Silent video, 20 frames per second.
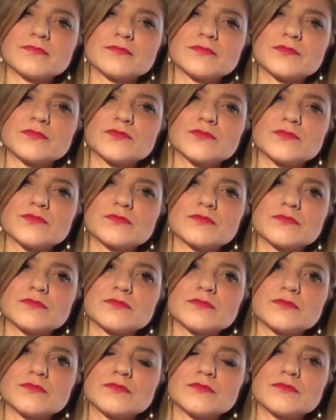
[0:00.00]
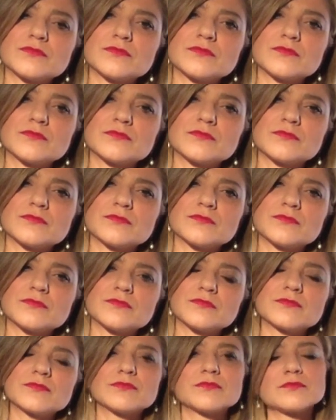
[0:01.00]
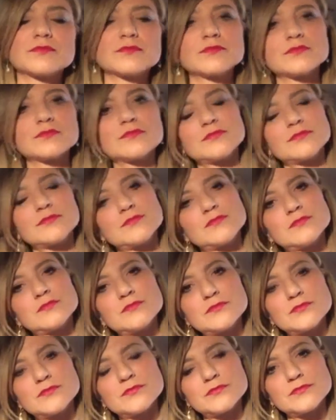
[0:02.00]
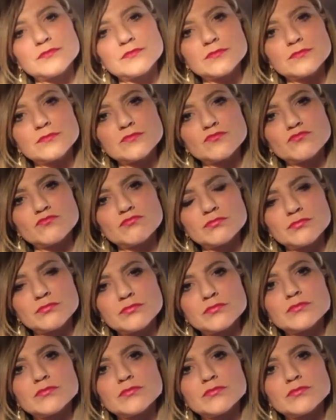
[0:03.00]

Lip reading: The person shown says nothing.